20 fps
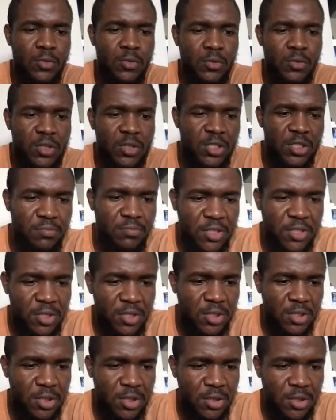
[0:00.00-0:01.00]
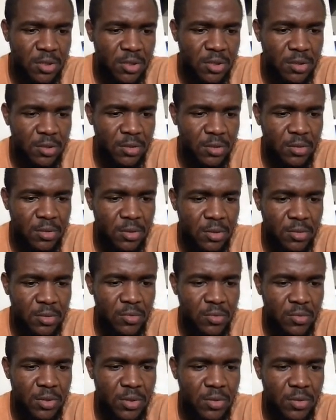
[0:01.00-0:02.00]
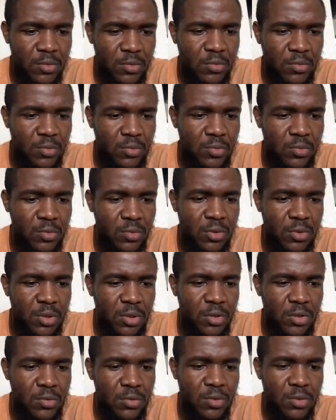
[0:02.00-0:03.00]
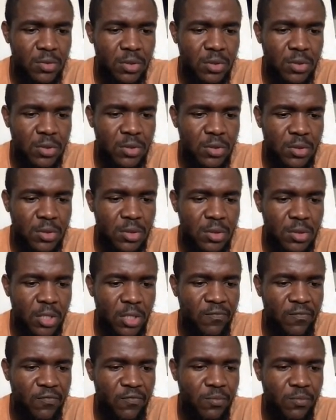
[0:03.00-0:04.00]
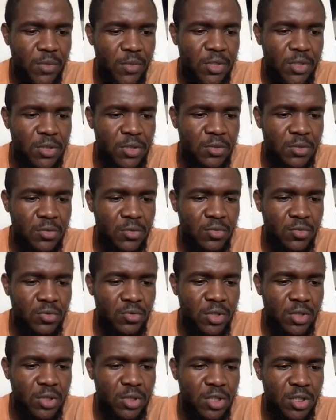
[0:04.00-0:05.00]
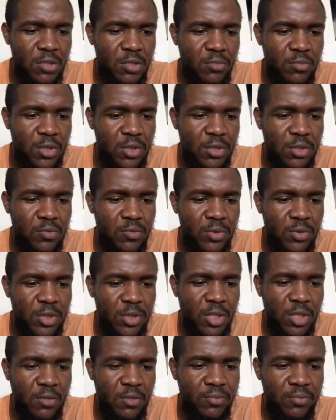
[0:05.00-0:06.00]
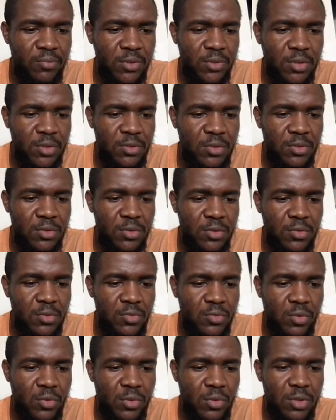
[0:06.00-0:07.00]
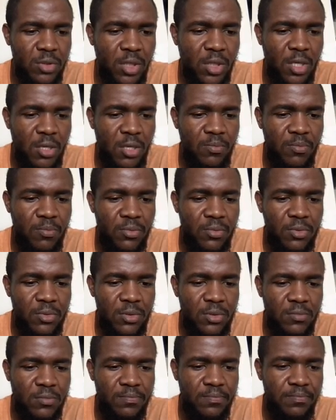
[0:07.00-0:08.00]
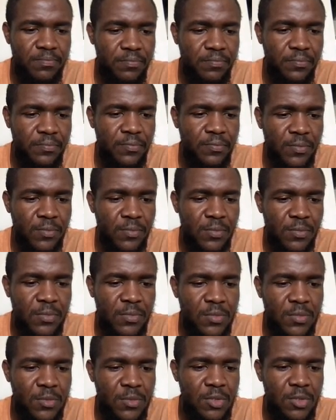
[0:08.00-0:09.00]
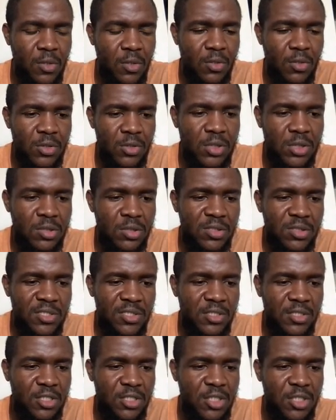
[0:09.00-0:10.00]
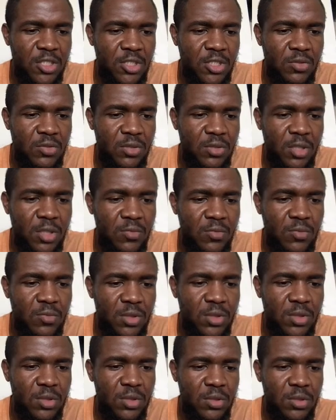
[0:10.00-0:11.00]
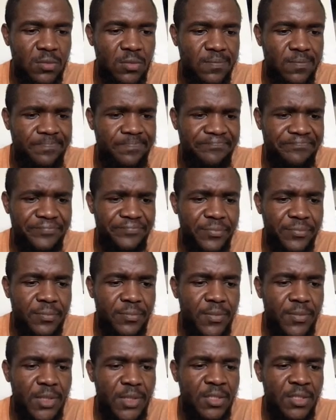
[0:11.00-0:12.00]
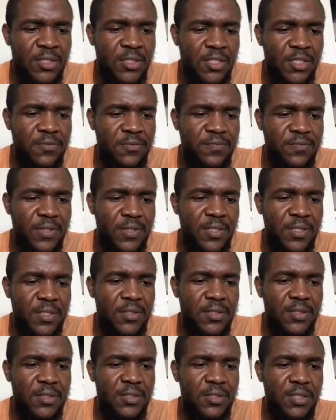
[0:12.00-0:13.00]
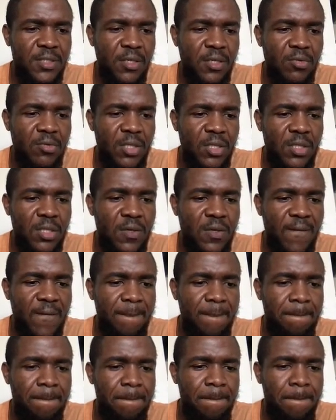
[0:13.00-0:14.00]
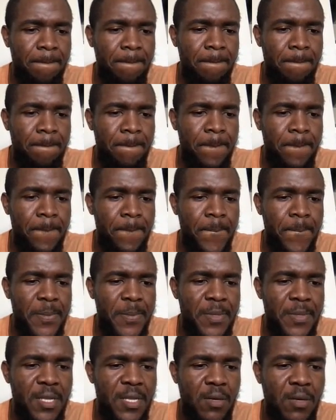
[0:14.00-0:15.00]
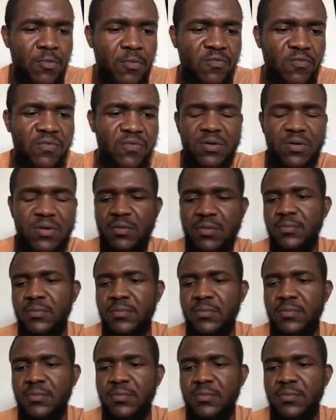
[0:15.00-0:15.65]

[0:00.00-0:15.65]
images. Going to use those information to create an image. For example, it's going to run the output, all this indication that we define in our YAML file.